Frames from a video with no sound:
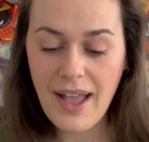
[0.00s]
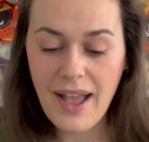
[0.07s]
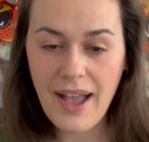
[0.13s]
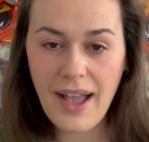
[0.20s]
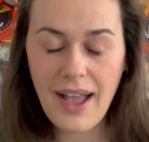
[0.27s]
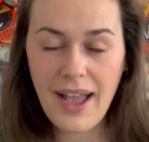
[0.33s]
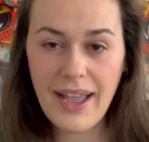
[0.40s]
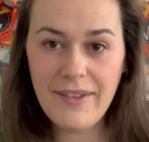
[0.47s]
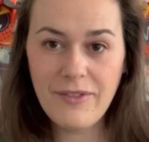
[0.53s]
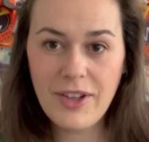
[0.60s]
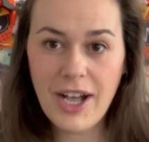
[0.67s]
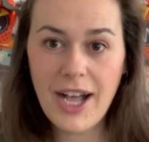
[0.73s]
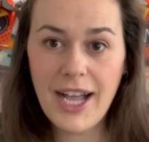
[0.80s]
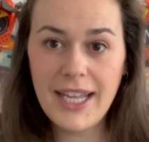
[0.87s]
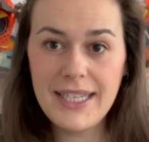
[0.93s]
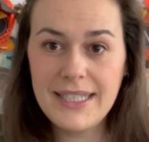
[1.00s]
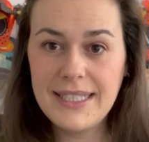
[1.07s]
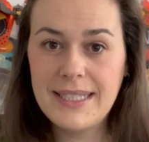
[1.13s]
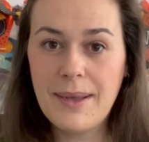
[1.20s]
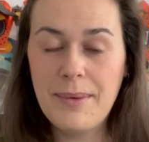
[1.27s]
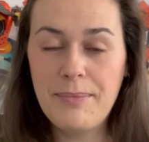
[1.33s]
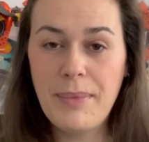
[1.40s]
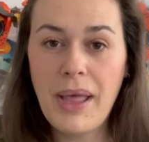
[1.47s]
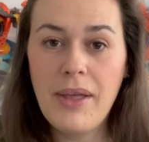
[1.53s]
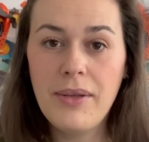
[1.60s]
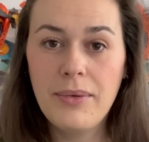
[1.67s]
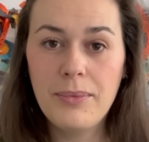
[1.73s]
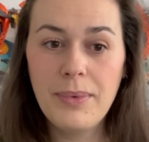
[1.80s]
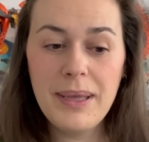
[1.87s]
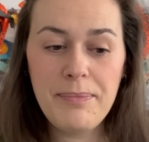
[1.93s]
I've got some
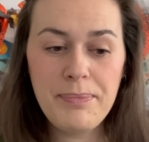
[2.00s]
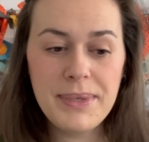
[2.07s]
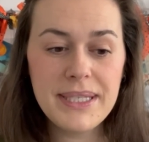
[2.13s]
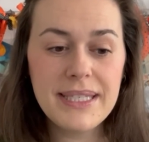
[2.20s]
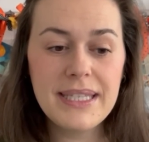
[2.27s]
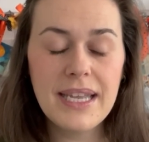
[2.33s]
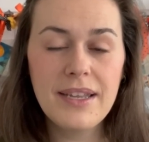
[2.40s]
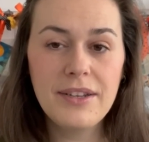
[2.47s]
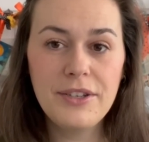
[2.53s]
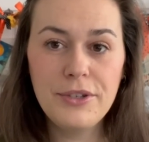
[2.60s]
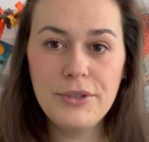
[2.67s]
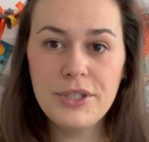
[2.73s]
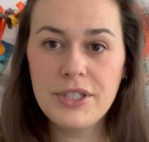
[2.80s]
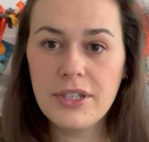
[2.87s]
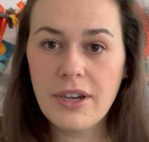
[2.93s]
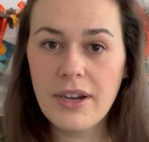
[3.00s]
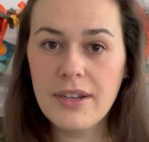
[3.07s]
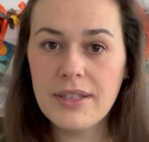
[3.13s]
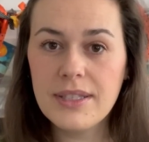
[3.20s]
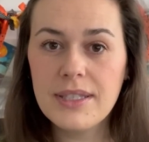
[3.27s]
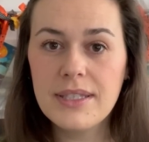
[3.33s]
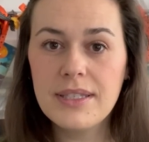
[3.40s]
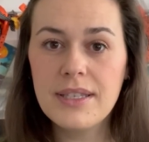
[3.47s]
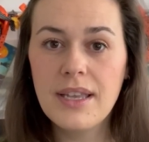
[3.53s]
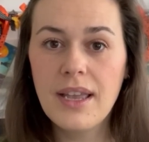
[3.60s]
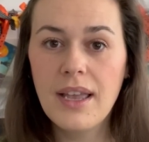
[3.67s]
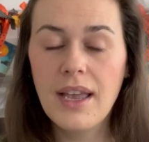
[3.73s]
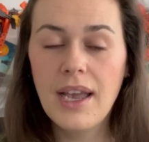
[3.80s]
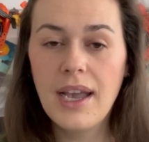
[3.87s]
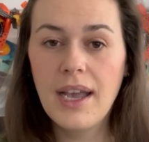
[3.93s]
WIPS, new starts,
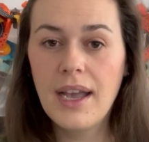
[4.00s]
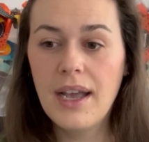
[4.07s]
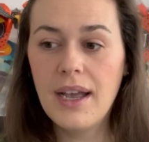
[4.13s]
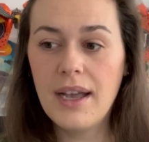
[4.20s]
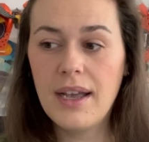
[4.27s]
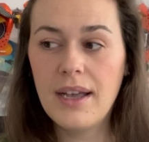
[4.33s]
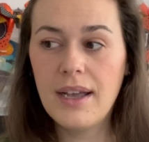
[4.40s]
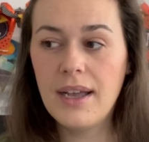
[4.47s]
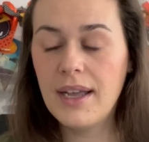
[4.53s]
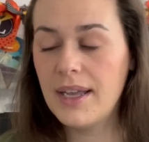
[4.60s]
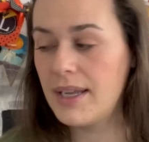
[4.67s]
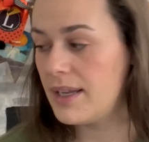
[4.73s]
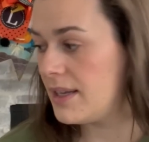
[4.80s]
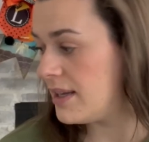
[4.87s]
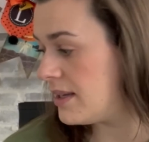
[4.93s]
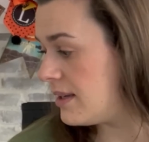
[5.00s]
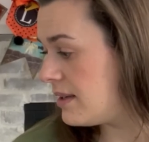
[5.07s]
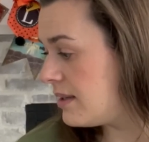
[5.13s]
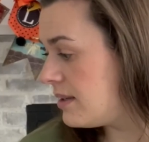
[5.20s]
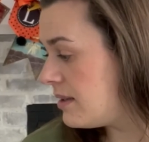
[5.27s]
lots